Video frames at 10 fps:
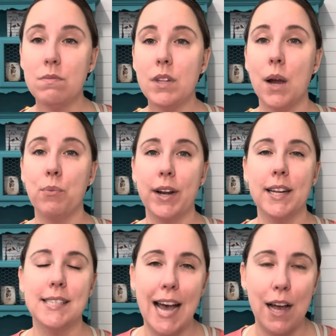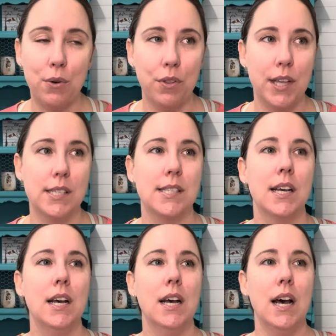I'm ready to tackle this.
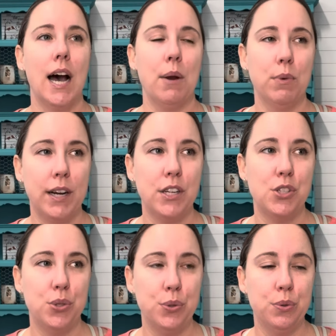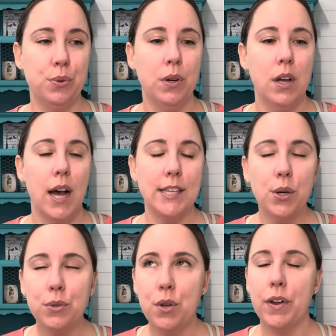I'm ready to, I
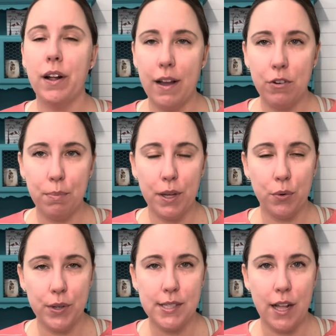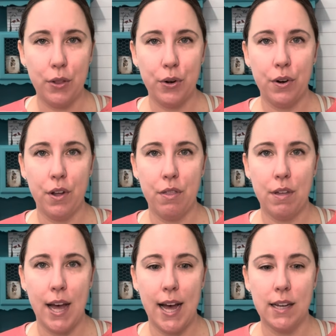don't know that I'll ever be a reseller
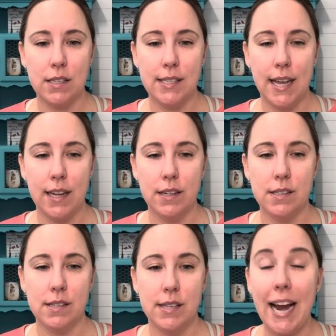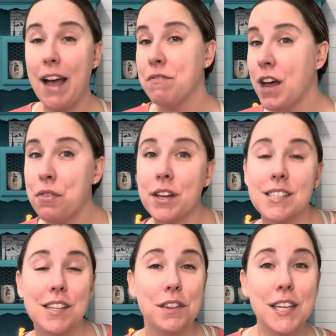that says, I have nothing
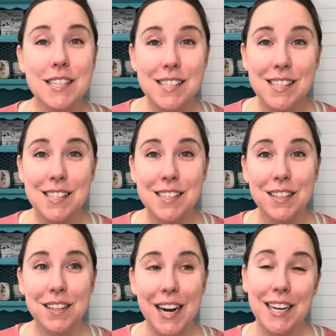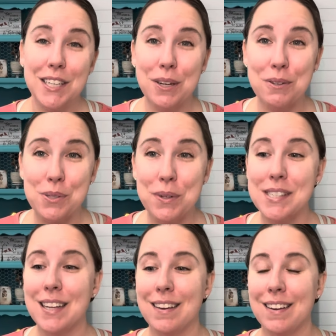to list. I need to go
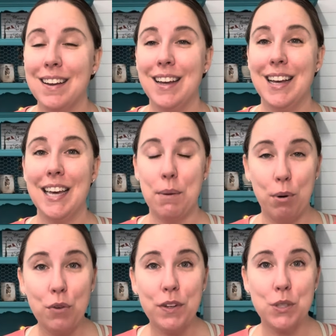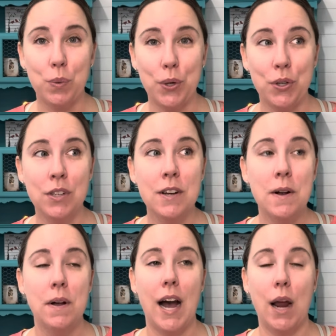sourcing. In a perfect world,
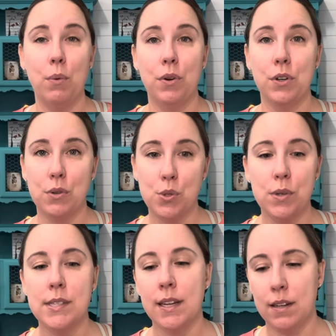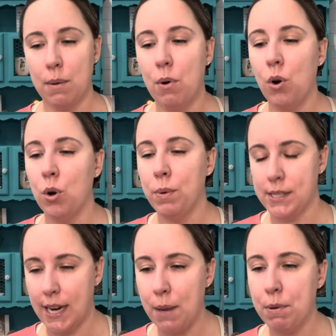I will go sourcing, come home,
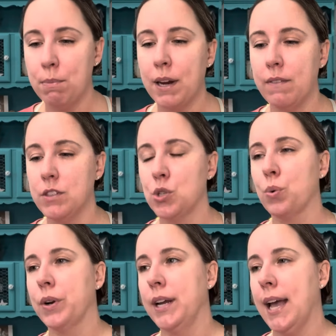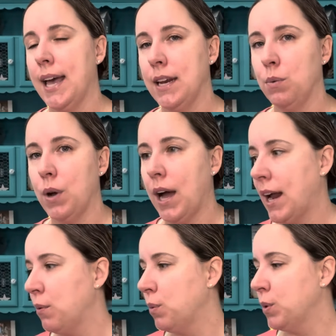type in my inventory, and it,
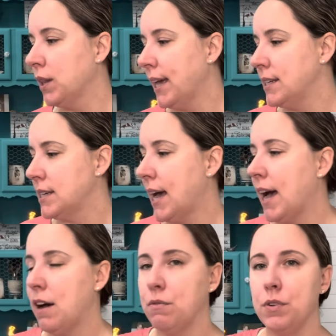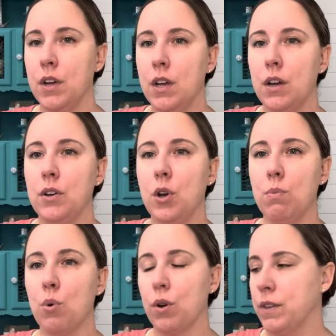I would like to have no
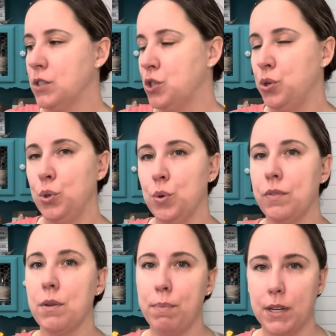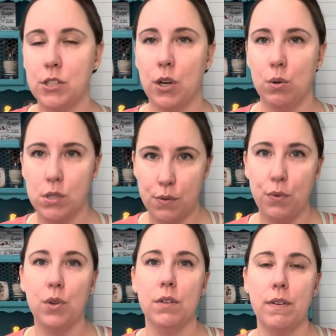more than two of the big totes
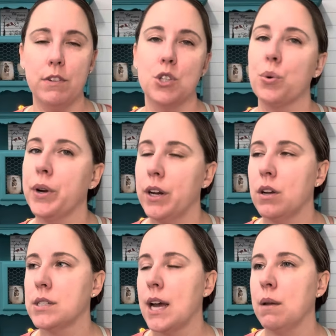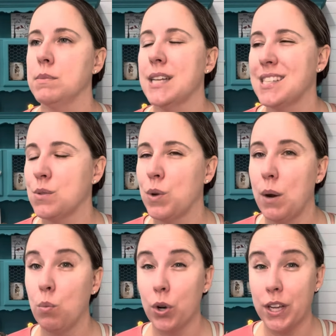full of inventory at all times. That's what
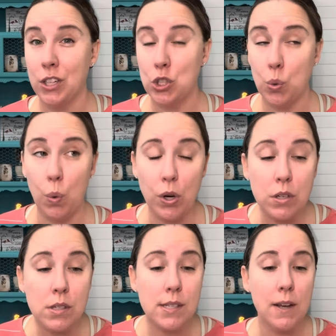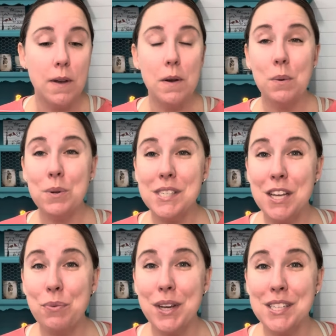I'm working towards. We'll see
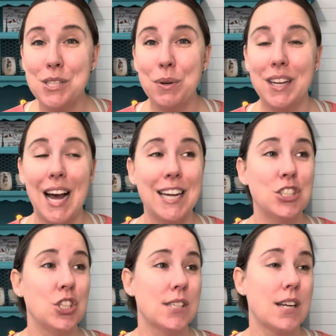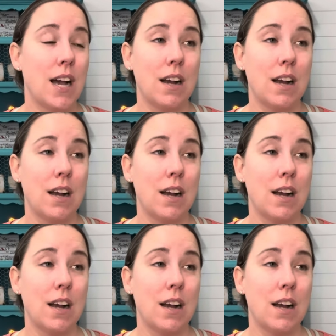if we can do it. I just got